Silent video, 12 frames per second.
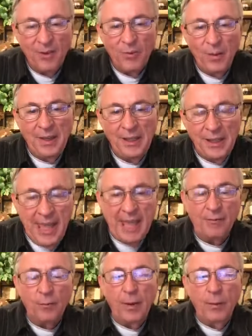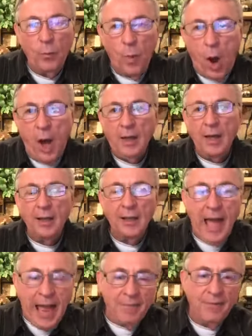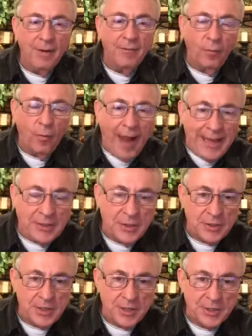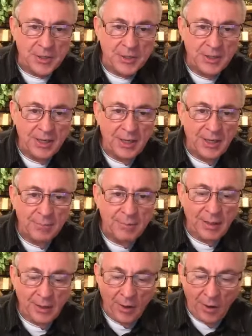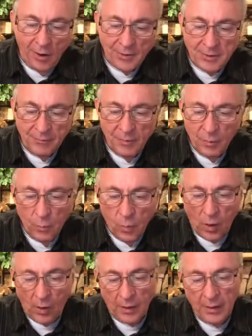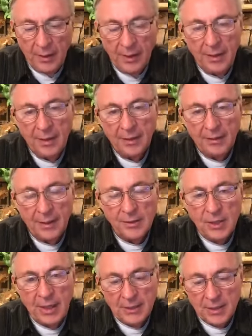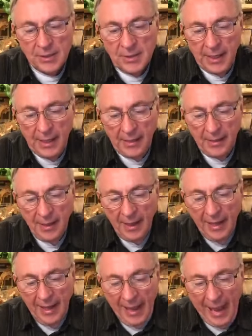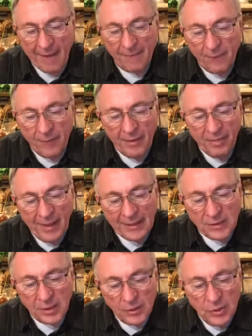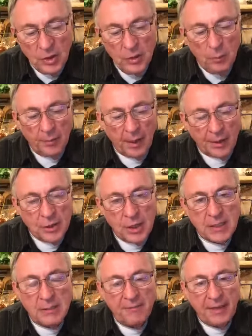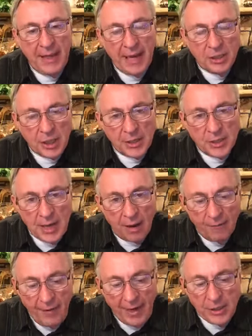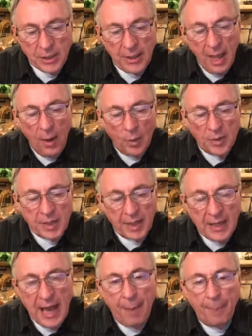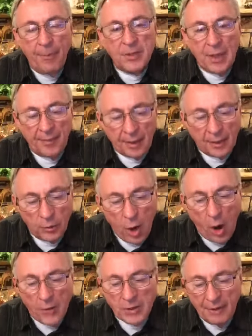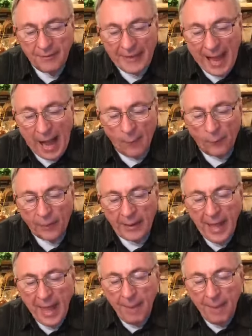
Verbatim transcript: We live, we walk a life of righteousness because of the work that Jesus did. Everything to do with our justification and salvation was accomplished on the cross of Calvary.